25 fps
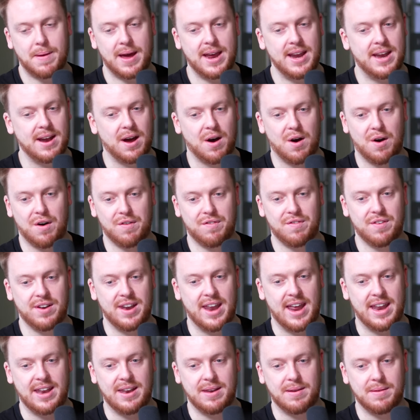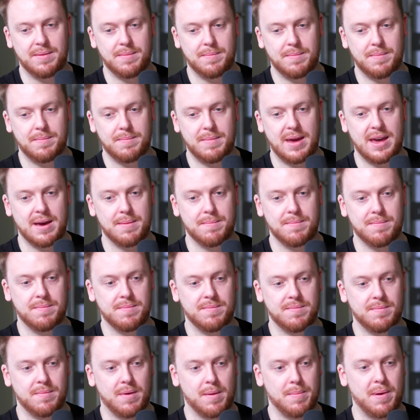paid it off. And then me and
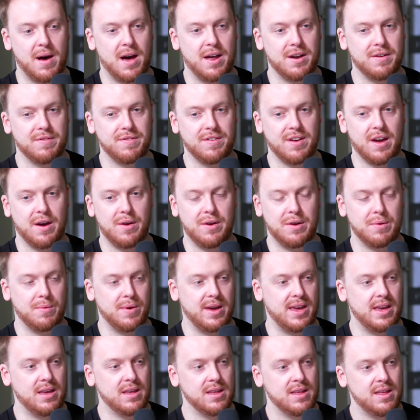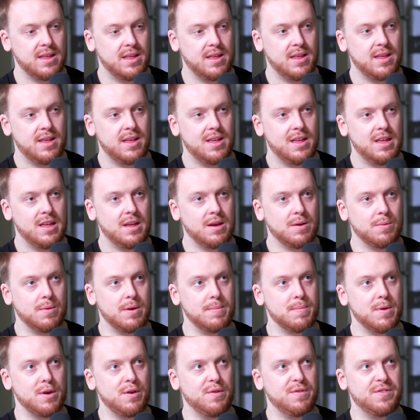my partner Fiona, we we
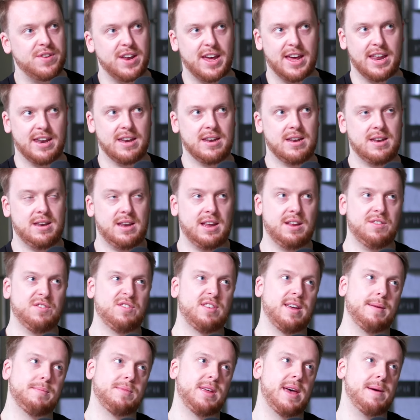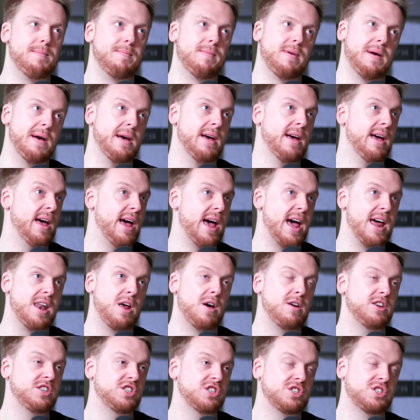moved in in September, and
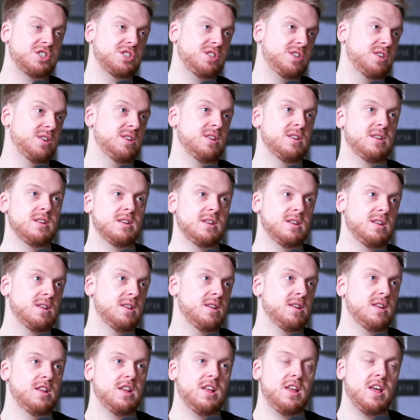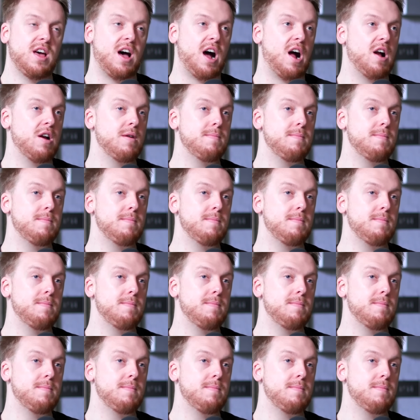I just, I